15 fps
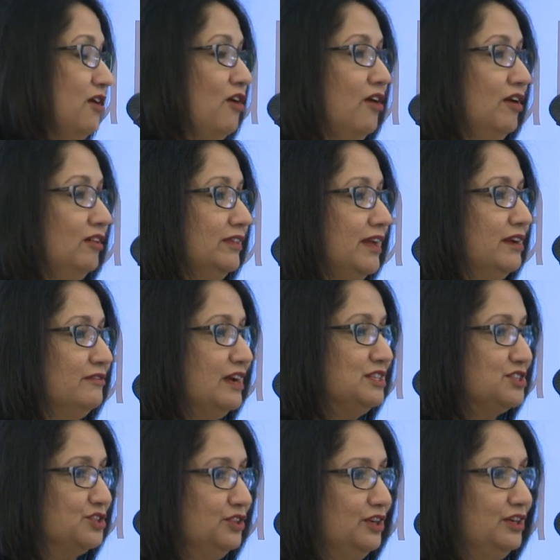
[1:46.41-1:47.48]
all the
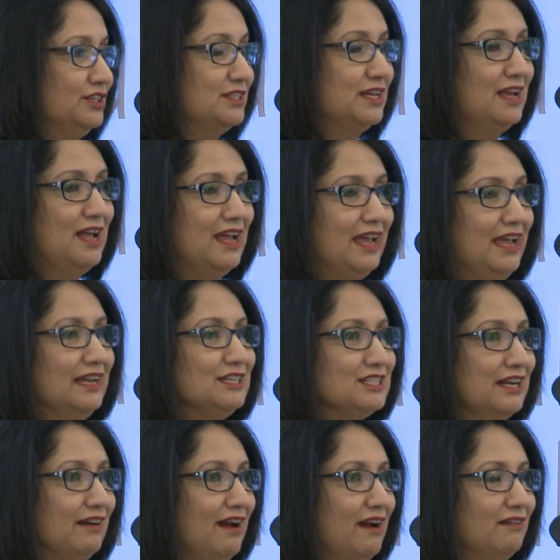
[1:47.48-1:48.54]
investors in
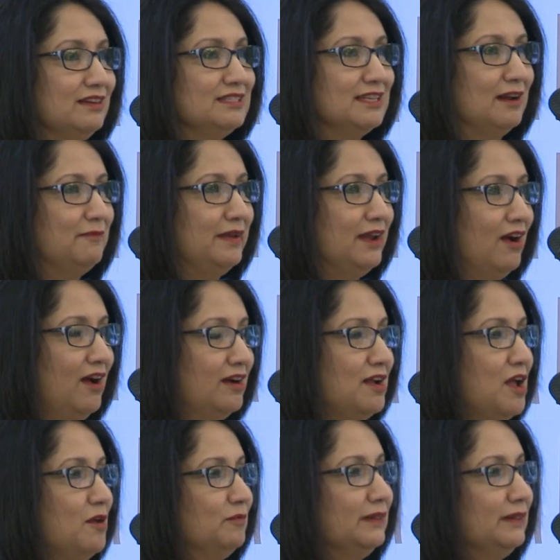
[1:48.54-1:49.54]
Talaris and beyond,